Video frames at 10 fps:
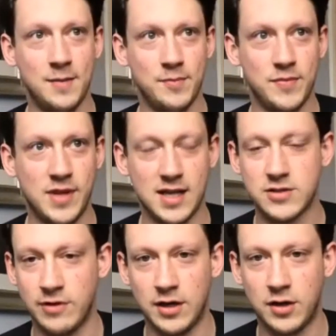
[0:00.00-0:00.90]
that's a
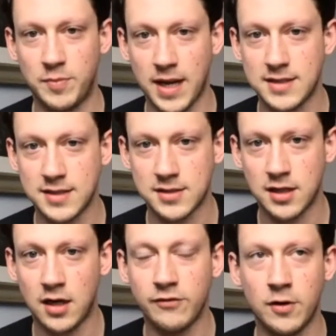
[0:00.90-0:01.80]
really good base to
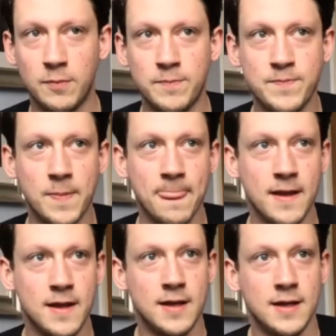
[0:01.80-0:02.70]
start from.
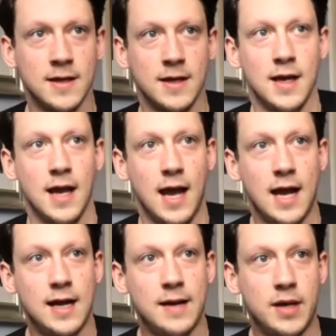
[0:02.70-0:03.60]

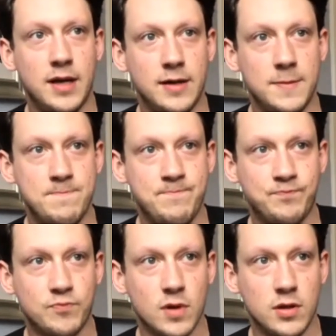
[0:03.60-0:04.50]

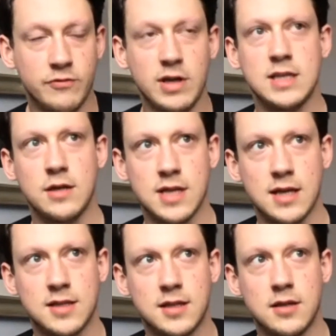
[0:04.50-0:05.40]
The reason I was
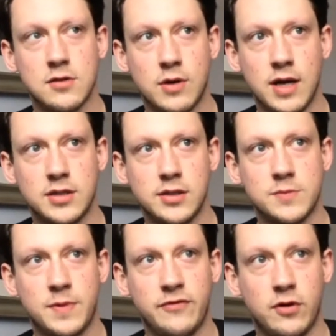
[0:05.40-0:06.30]
asking those questions
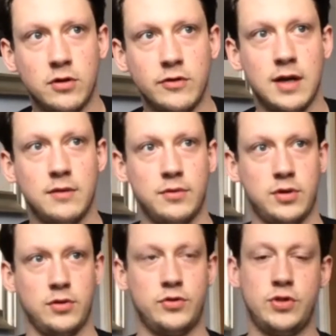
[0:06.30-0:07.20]
before around
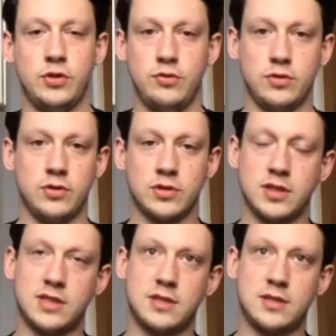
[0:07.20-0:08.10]
does
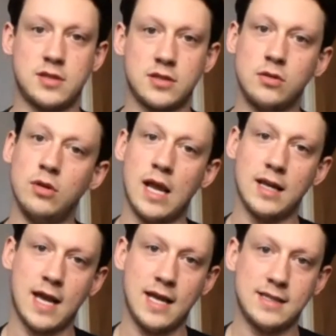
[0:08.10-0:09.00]
the school
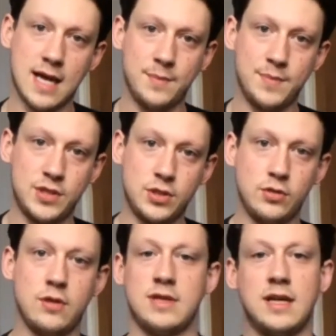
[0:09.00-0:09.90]
allocate time to do
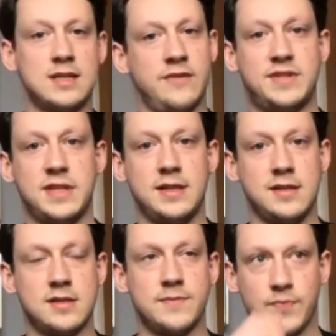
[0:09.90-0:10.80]
those
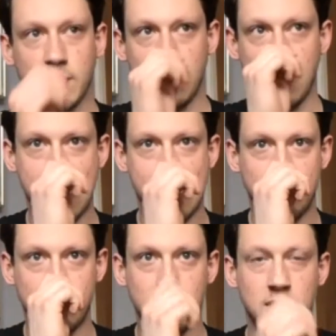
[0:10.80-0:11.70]
activities?
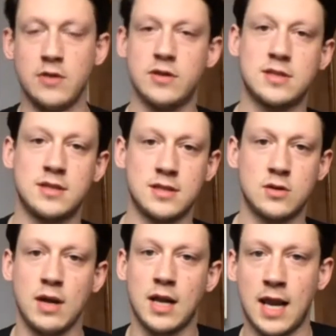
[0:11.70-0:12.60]
There's
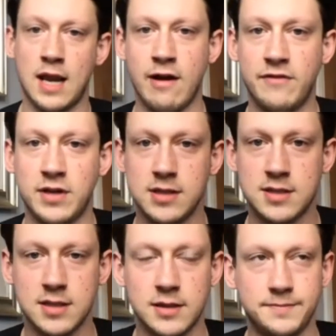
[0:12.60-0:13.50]
quite clear evidence that